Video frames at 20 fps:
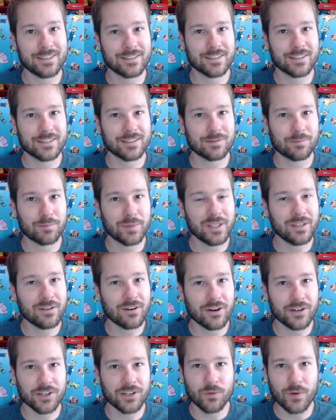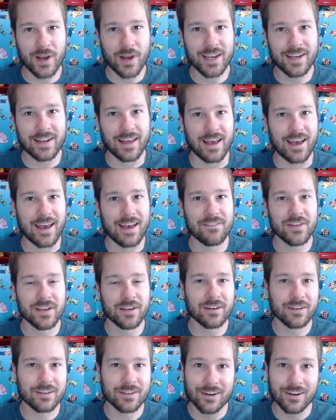just be on your way to having
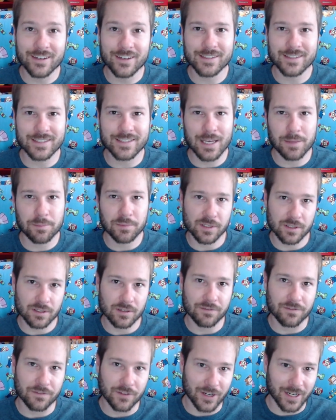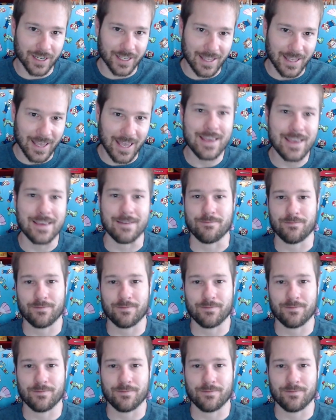a concept for a game.